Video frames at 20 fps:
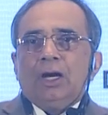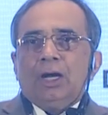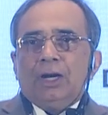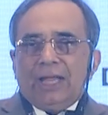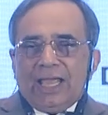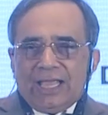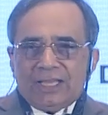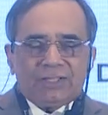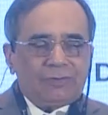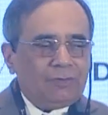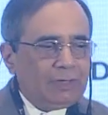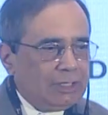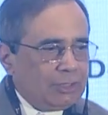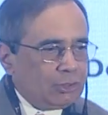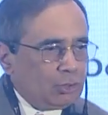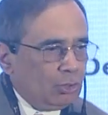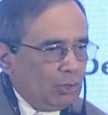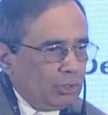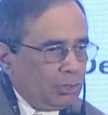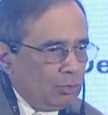Next, we'll
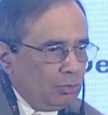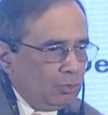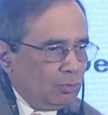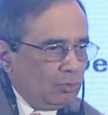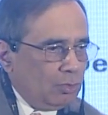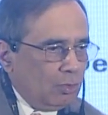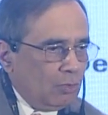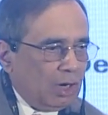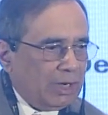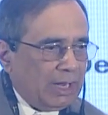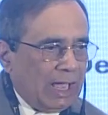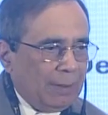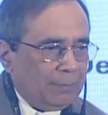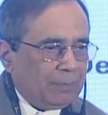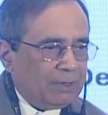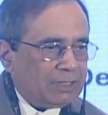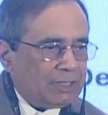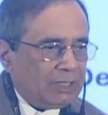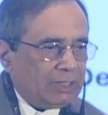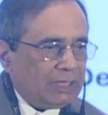show you what
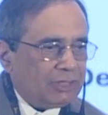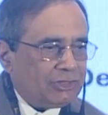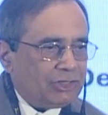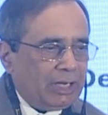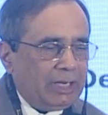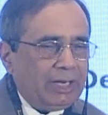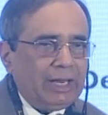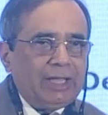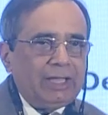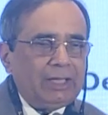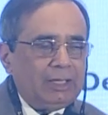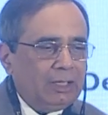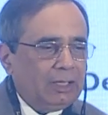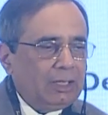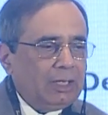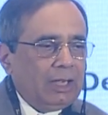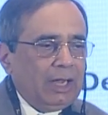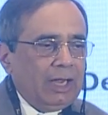happens at the Chennai.